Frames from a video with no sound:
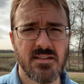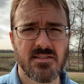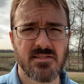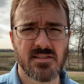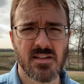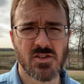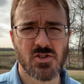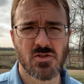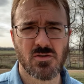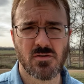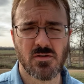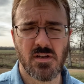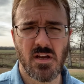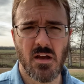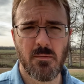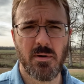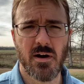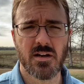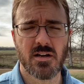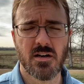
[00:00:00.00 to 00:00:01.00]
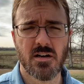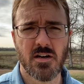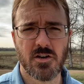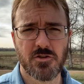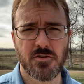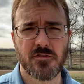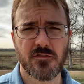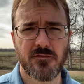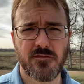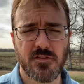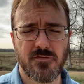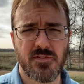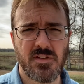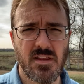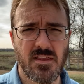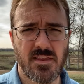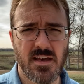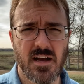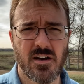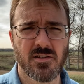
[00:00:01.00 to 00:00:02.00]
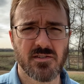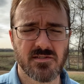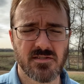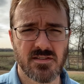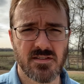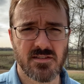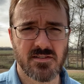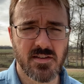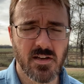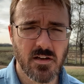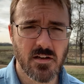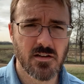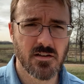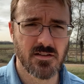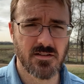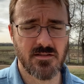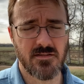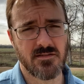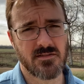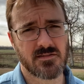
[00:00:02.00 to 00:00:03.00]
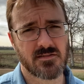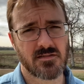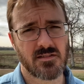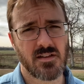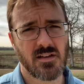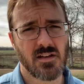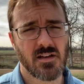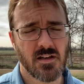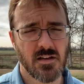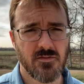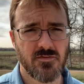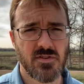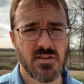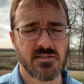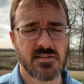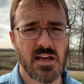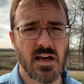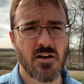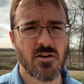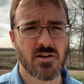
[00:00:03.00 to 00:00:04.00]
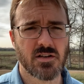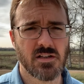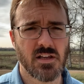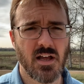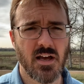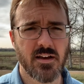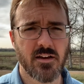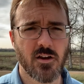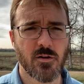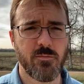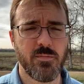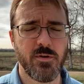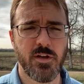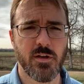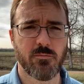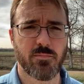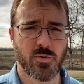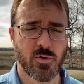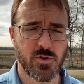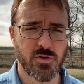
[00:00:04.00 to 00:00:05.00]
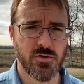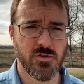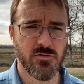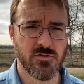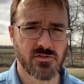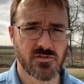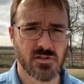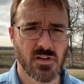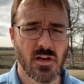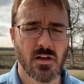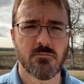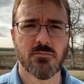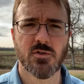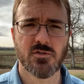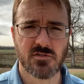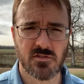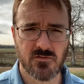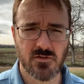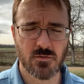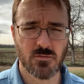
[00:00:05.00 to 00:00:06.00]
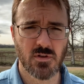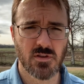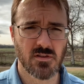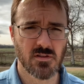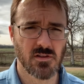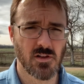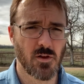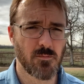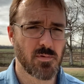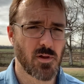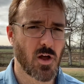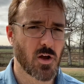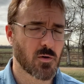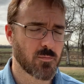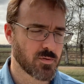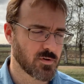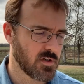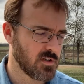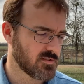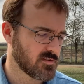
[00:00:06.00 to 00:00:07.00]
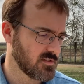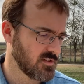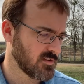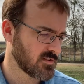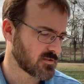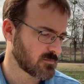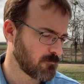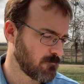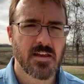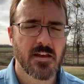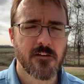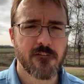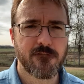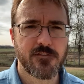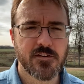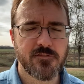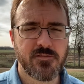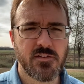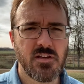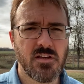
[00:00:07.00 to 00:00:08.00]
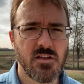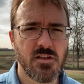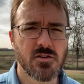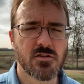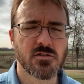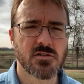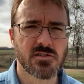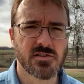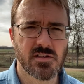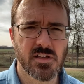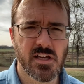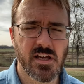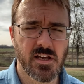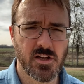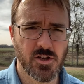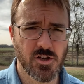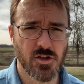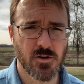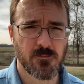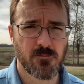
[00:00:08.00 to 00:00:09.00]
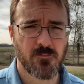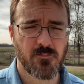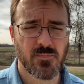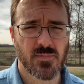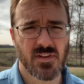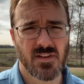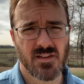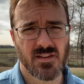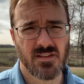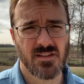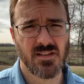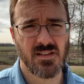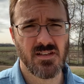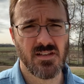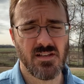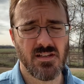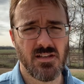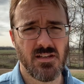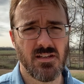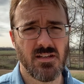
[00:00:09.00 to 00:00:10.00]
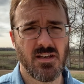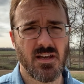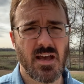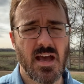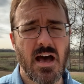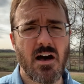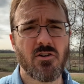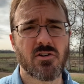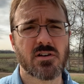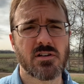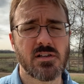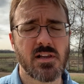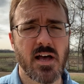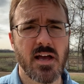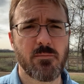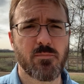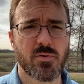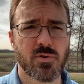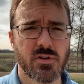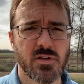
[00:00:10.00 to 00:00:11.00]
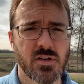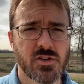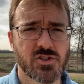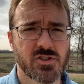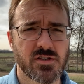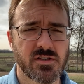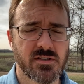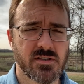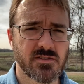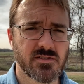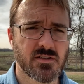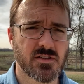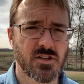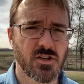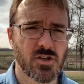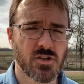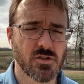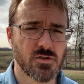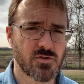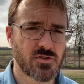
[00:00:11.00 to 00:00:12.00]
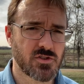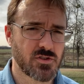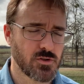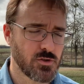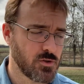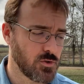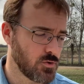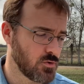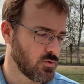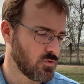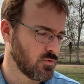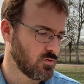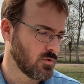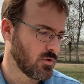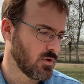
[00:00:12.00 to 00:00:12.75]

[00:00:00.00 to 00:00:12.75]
century, about 150,000 tons of this alkali are being produced, most of it with the LeBlanc process. 50 years later, the alkali production is going to go to